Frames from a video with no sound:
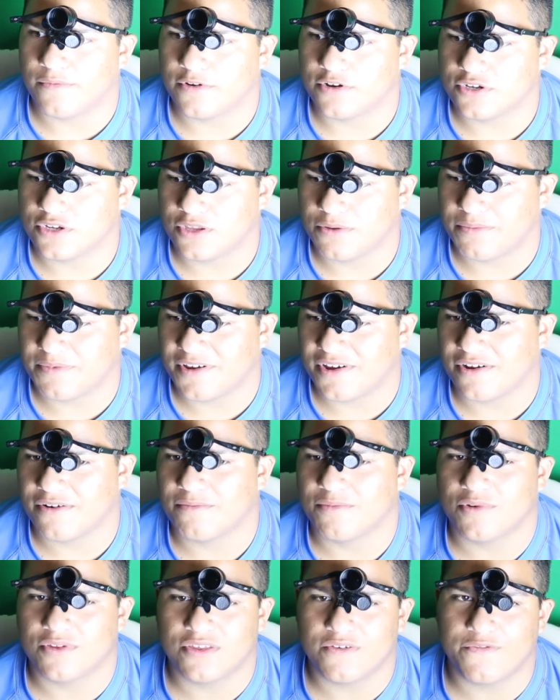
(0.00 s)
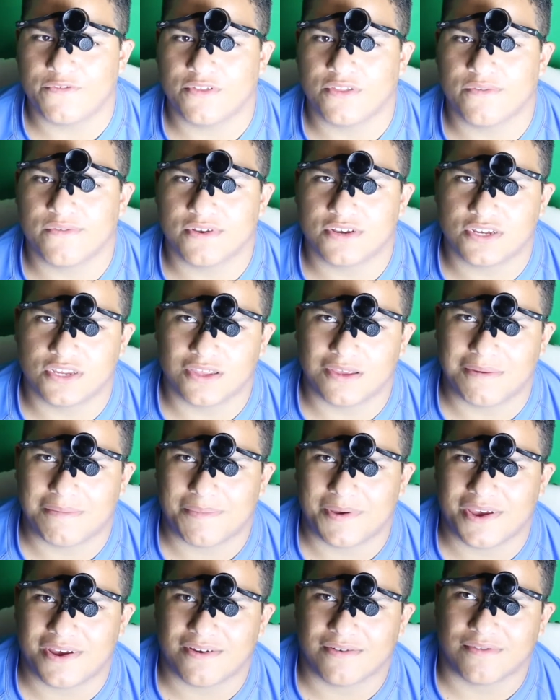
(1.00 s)
and visually impaired. Mostly for the visually
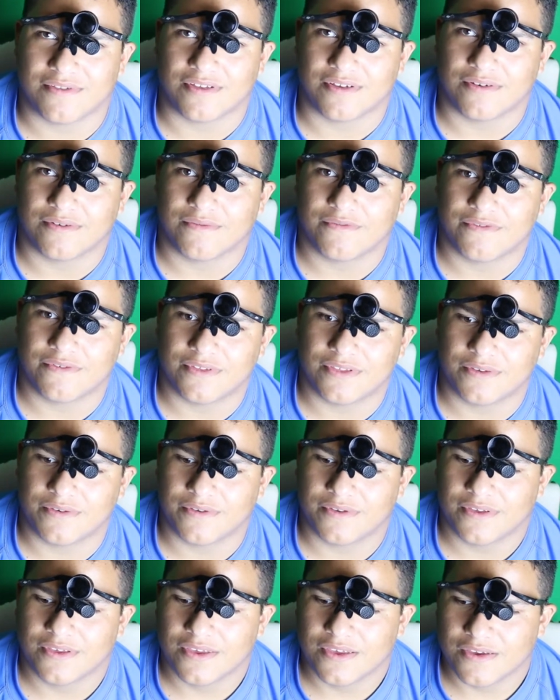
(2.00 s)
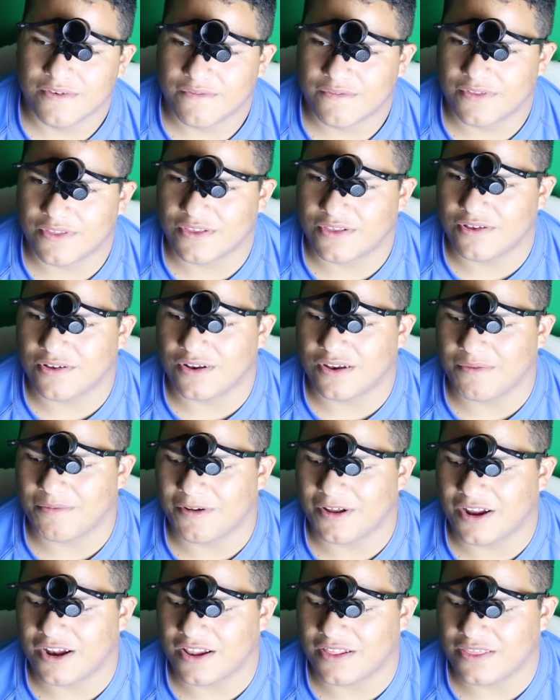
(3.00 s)
impaired, though. For the totally
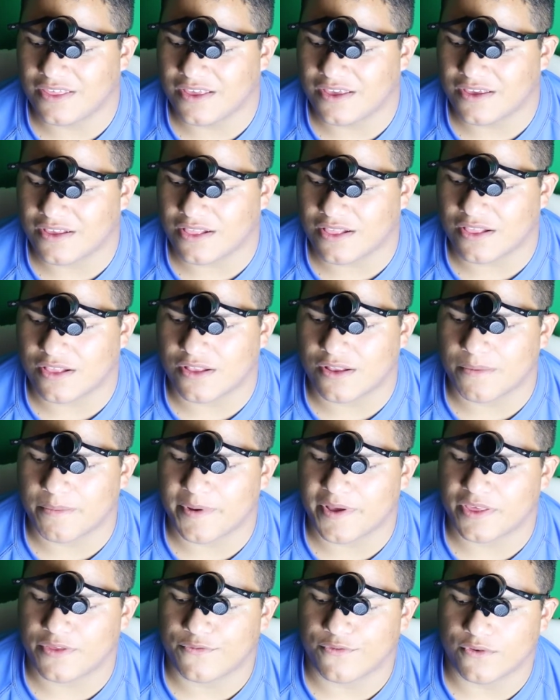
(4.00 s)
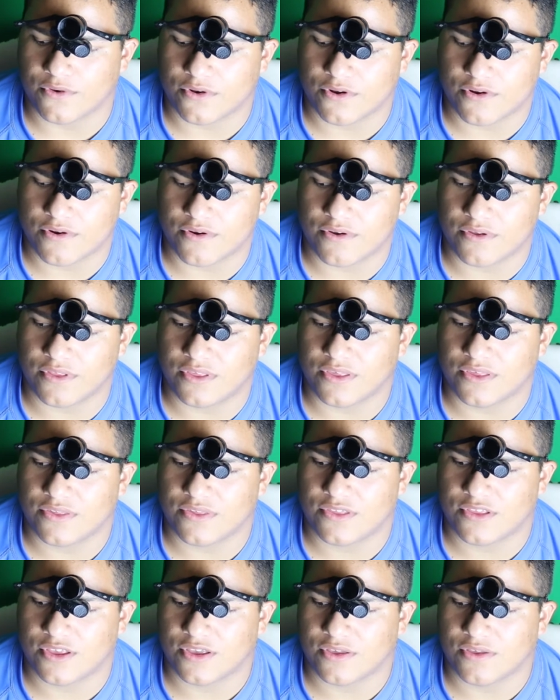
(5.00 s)
blind, I think the best phone currently is
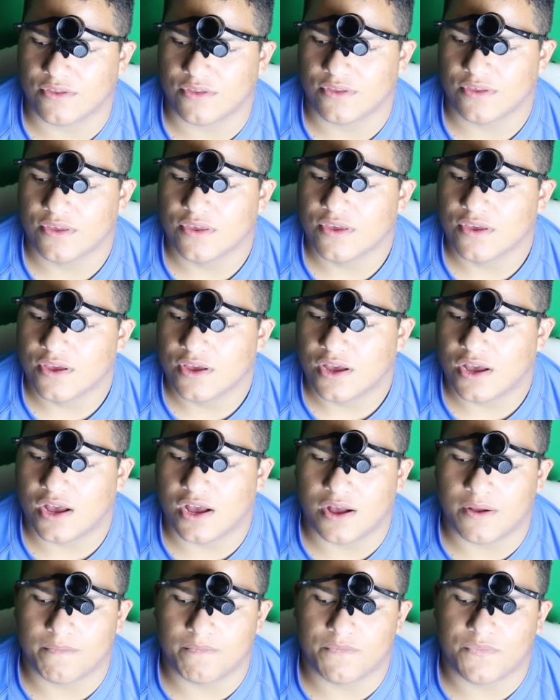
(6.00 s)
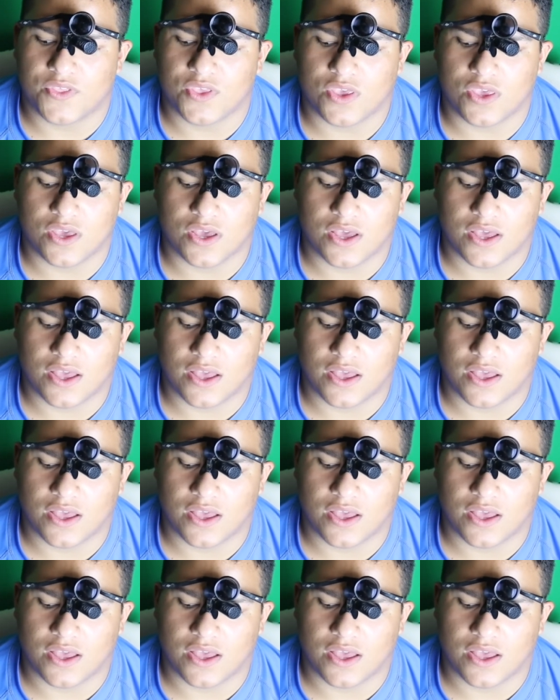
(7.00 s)
still the